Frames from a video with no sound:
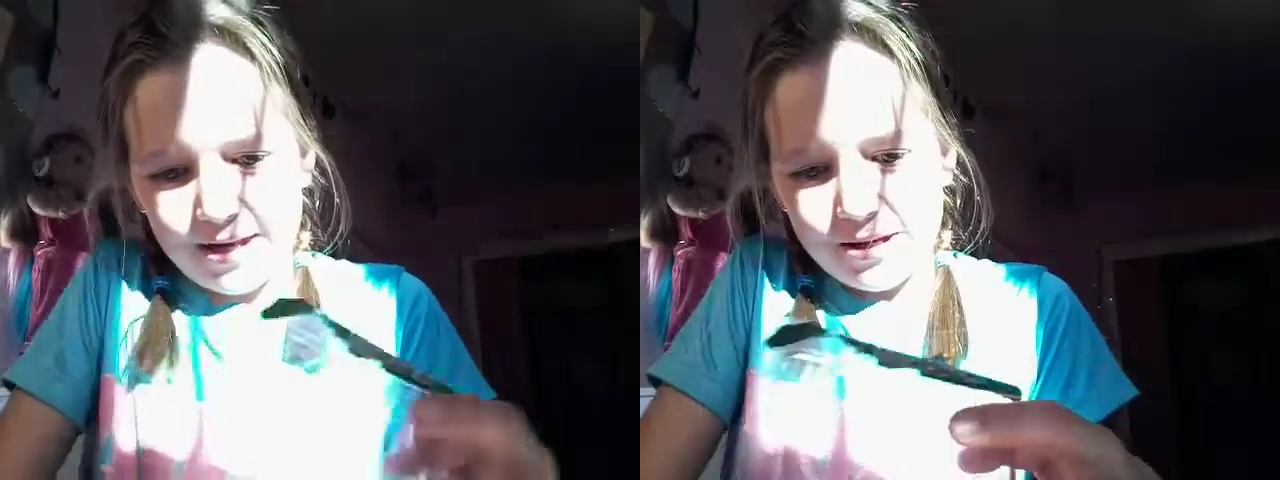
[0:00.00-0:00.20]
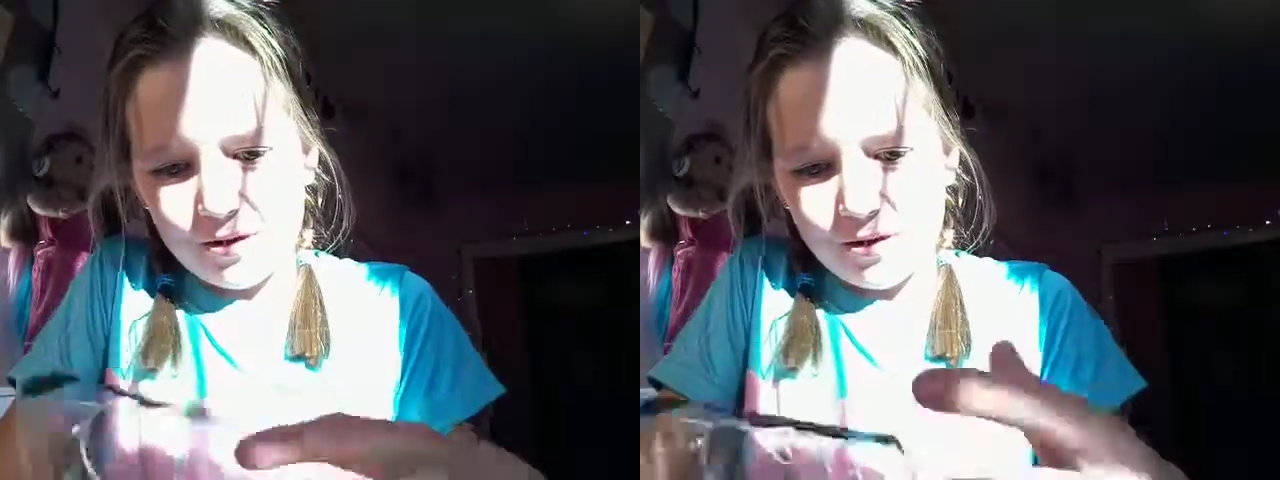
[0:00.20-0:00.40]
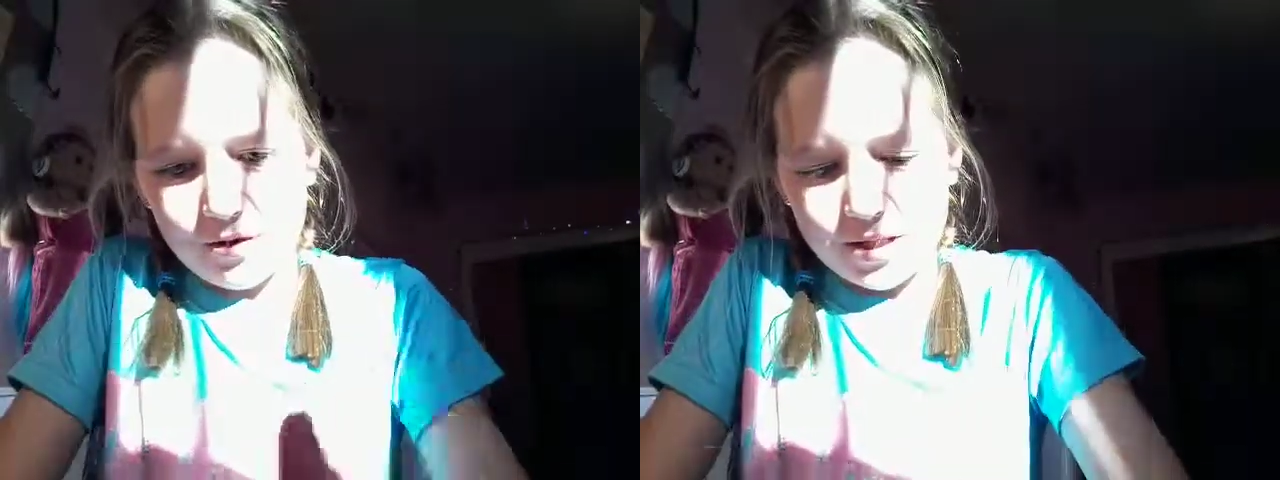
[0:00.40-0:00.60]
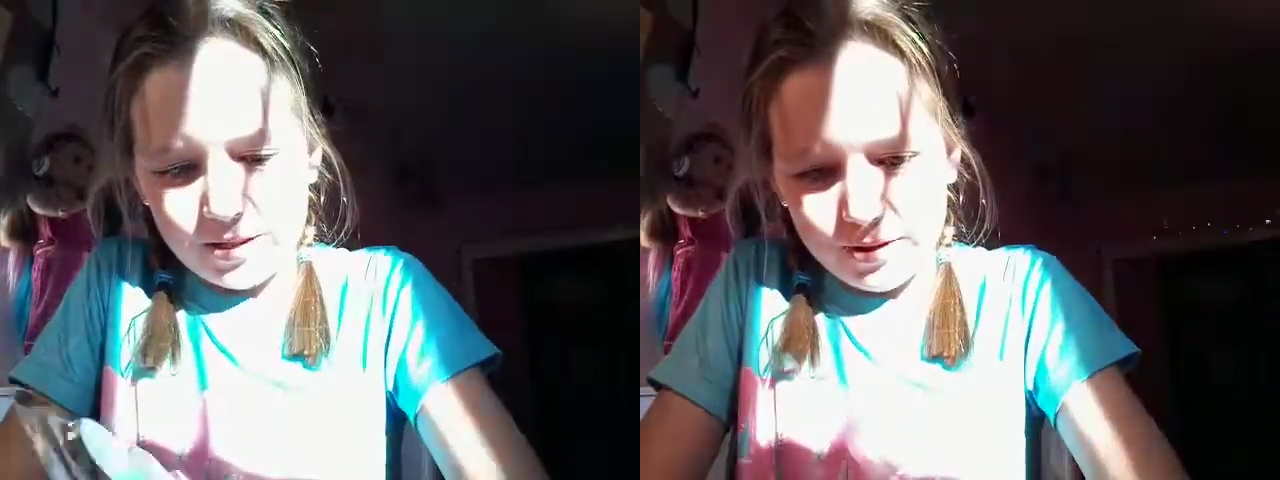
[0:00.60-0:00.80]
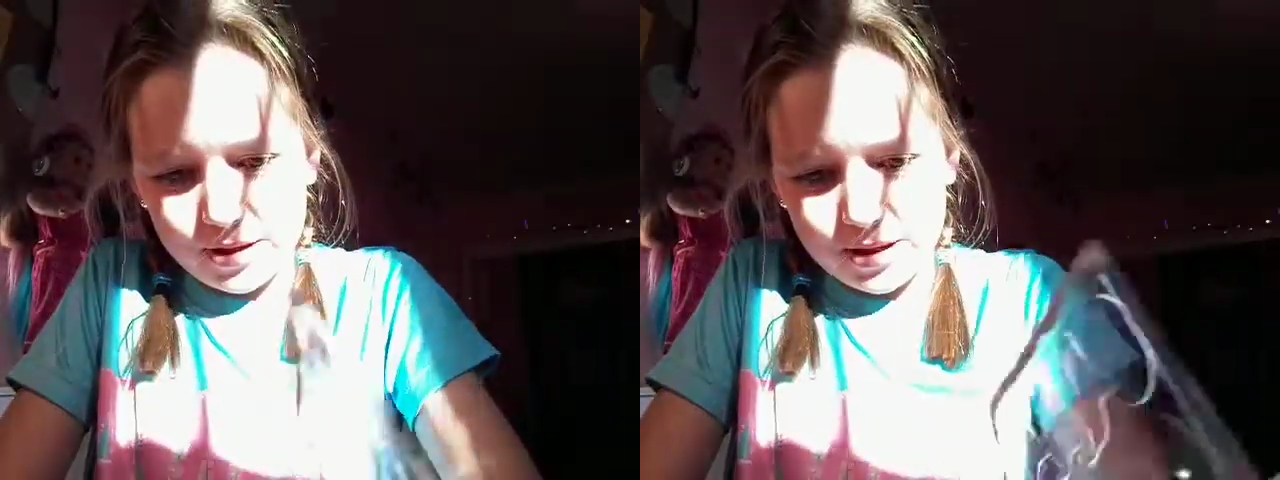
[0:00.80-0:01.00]
These are
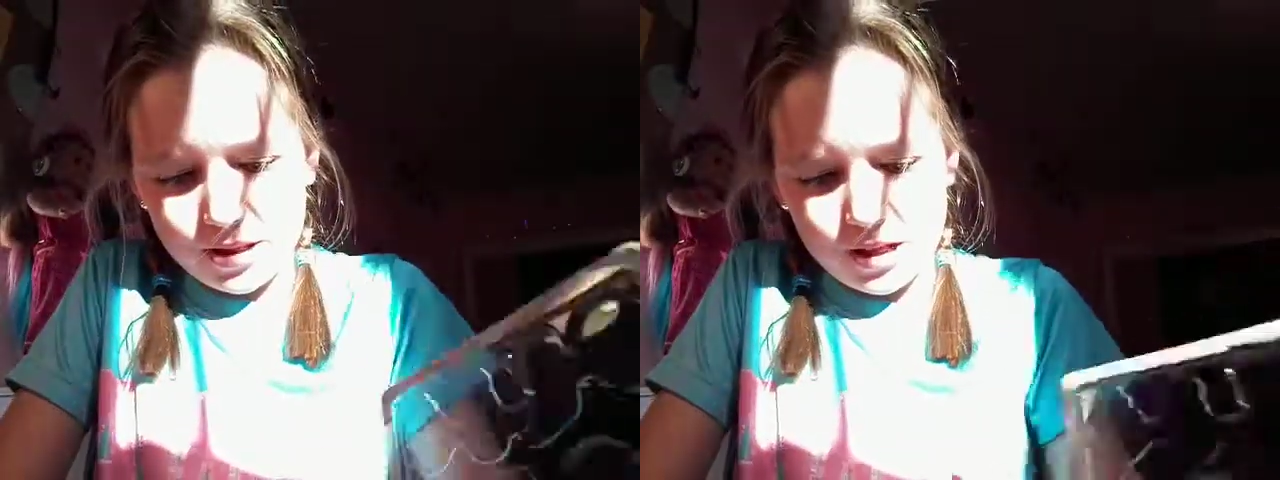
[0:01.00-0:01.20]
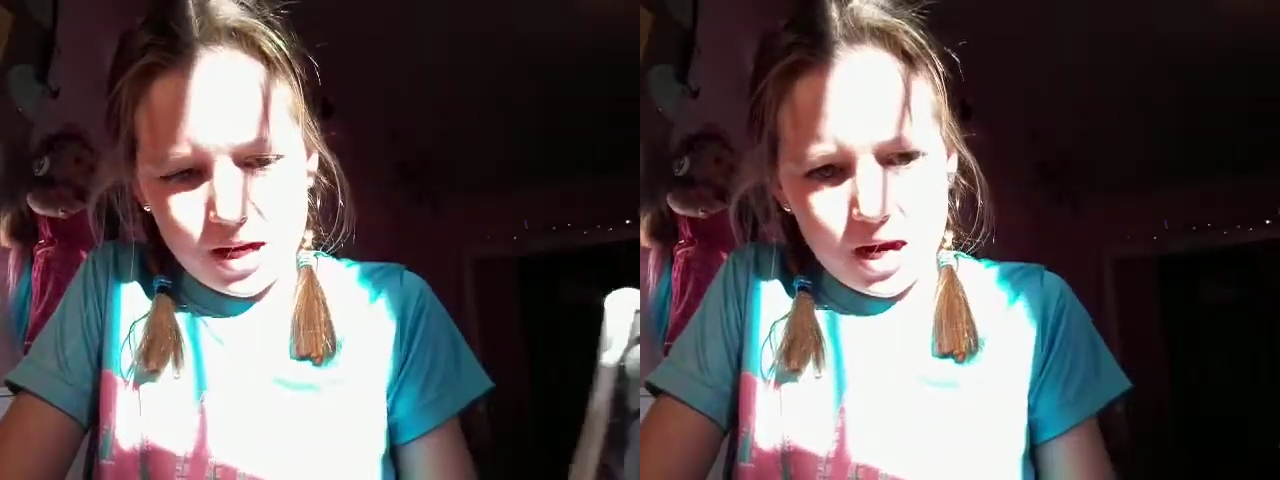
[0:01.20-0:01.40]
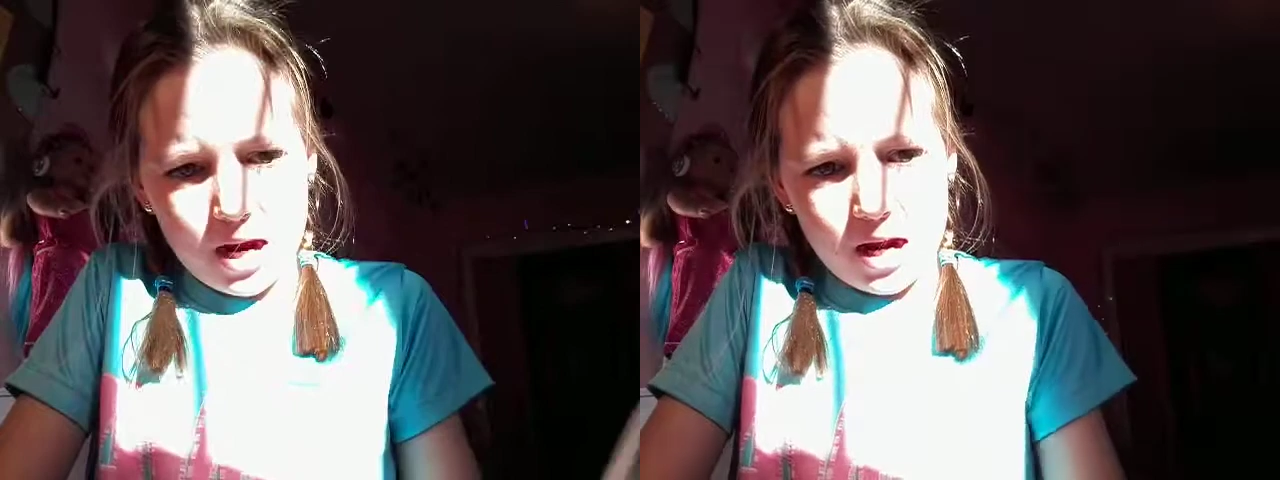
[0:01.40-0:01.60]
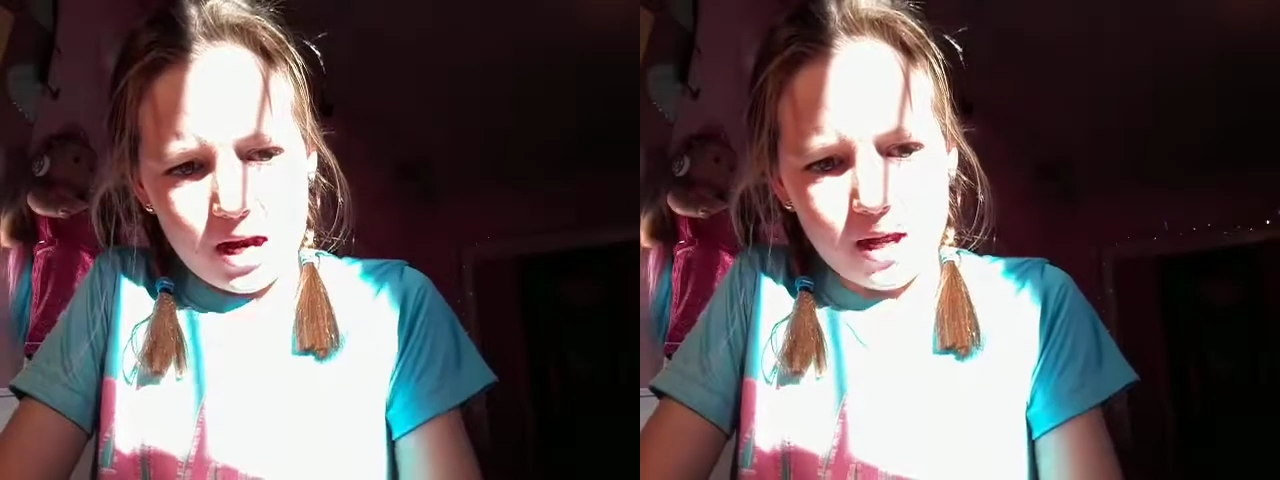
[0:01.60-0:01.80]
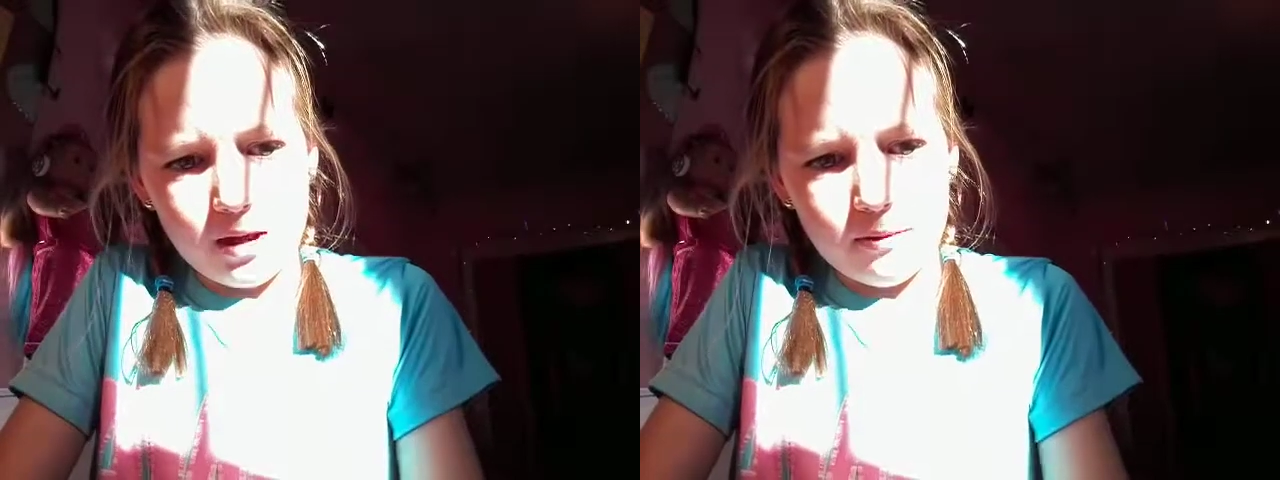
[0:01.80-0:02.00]
Christmas,
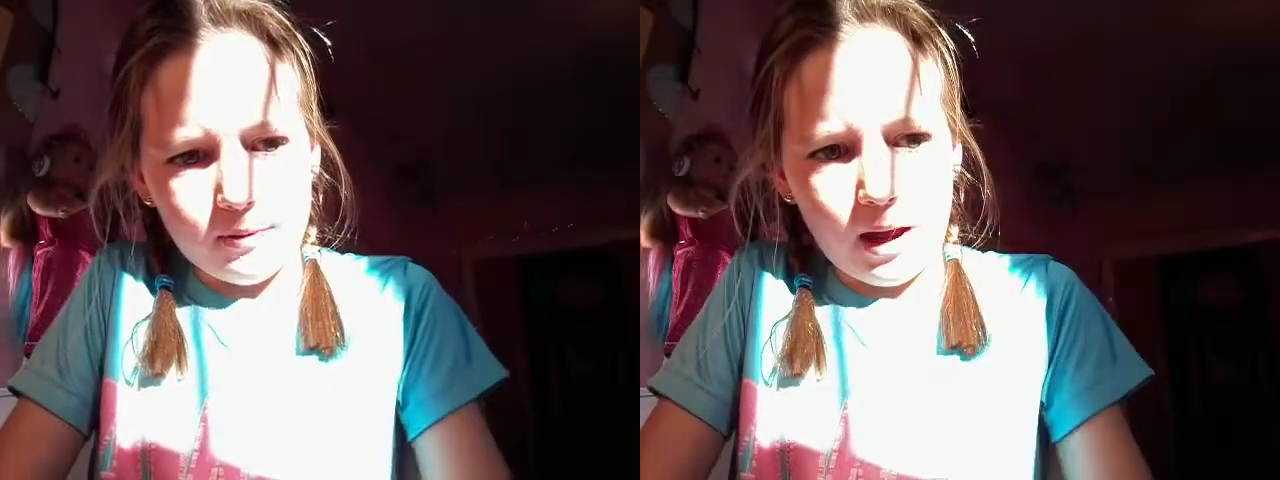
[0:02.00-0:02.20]
and um,